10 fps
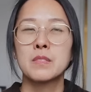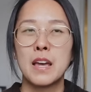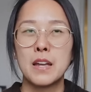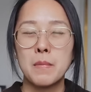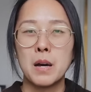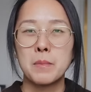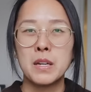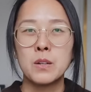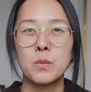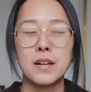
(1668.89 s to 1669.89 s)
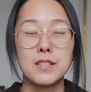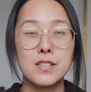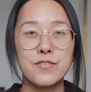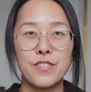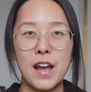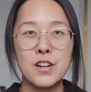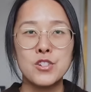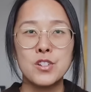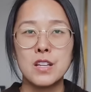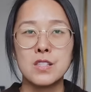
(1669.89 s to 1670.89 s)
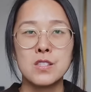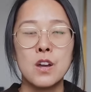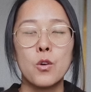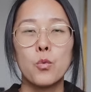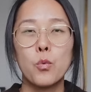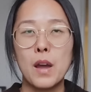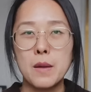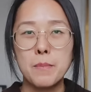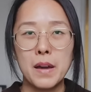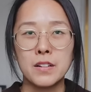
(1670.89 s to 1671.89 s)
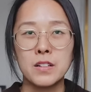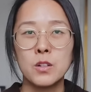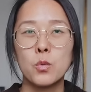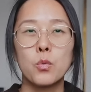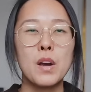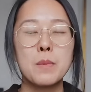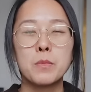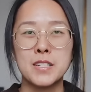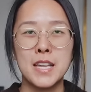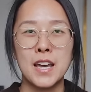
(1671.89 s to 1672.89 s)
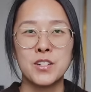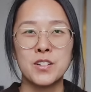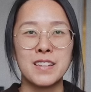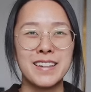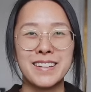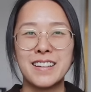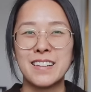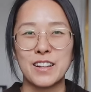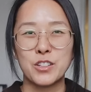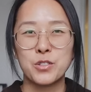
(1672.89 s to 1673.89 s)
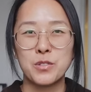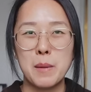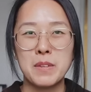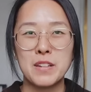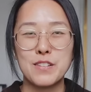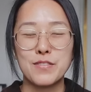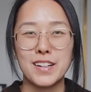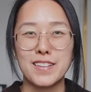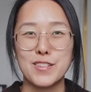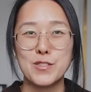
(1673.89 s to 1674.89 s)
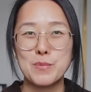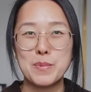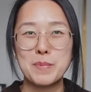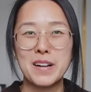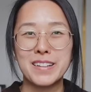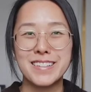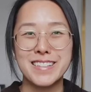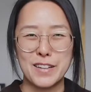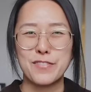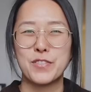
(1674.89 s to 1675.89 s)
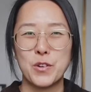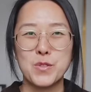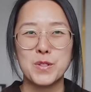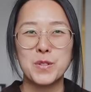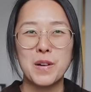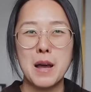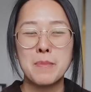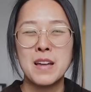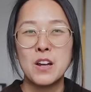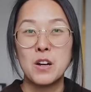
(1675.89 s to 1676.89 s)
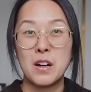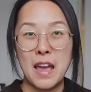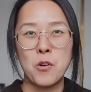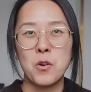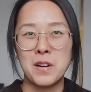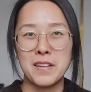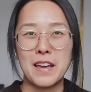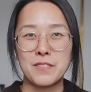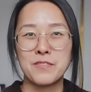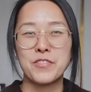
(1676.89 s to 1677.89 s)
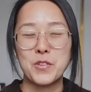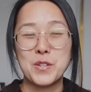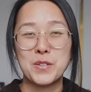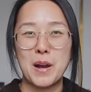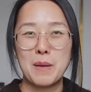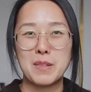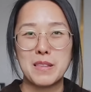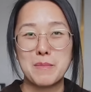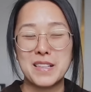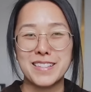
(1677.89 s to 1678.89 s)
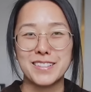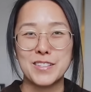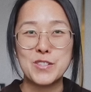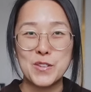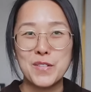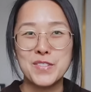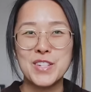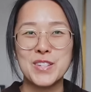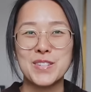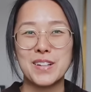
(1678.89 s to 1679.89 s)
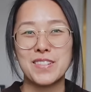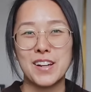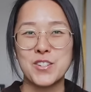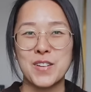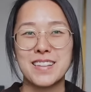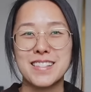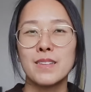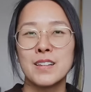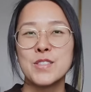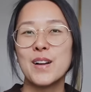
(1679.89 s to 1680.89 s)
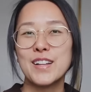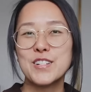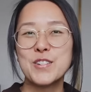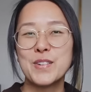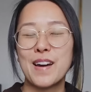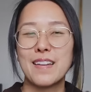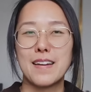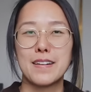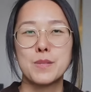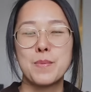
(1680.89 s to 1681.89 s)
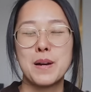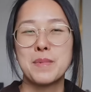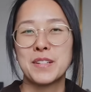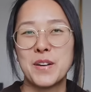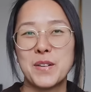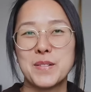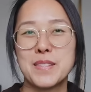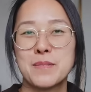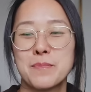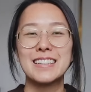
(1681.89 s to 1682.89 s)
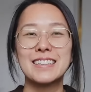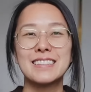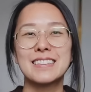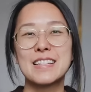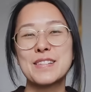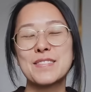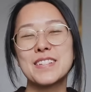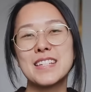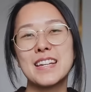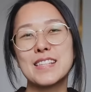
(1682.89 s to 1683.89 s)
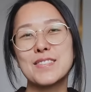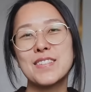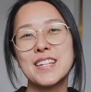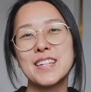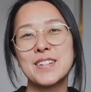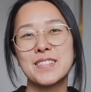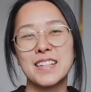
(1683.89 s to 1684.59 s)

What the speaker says: Edamame, when it's fresh, is way better, way more tender than that crap that you find at the supermarkets, that frozen crap, or that frozen crap that they basically serve to you at restaurants. So I'll let you know how that experiment goes. That's it for today's video.